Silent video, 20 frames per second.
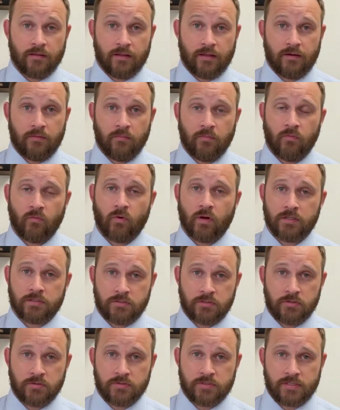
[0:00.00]
them what
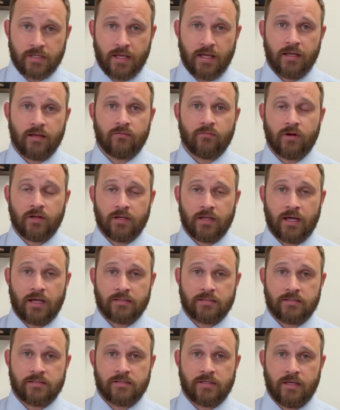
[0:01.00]
to say and what
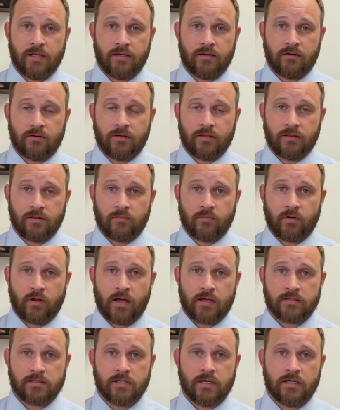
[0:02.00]
not to say during the
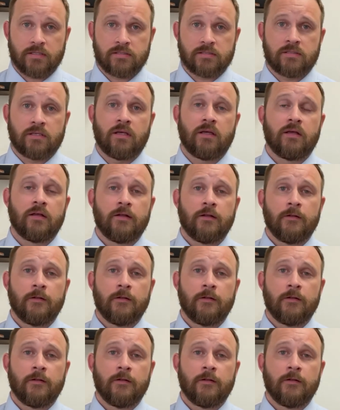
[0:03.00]
process.